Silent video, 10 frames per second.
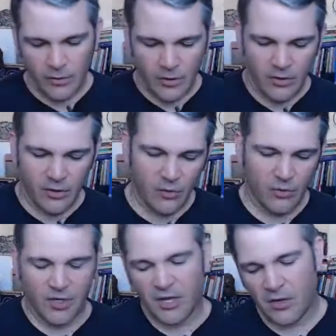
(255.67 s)
And then I'll
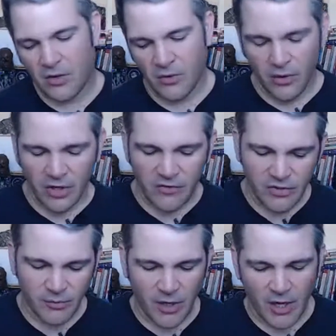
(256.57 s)
give you
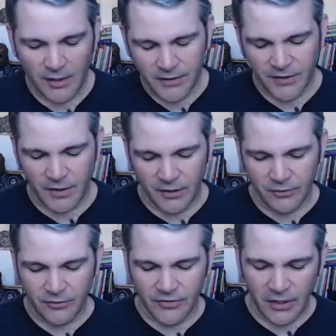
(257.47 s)
some guidance on sort
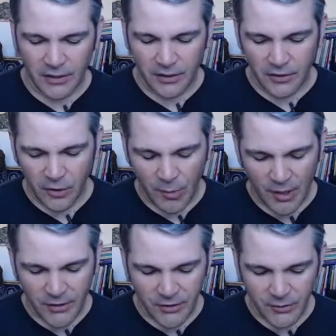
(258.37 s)
of settling into your
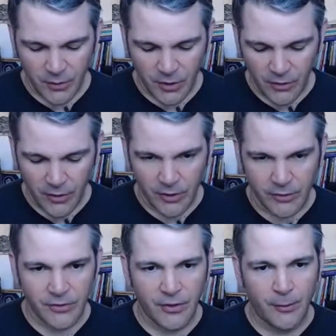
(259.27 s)
posture as we go here.
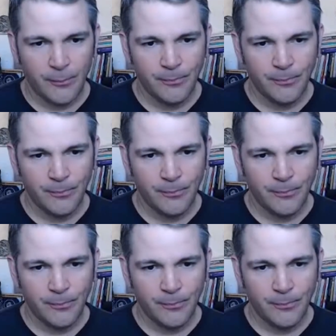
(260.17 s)
So.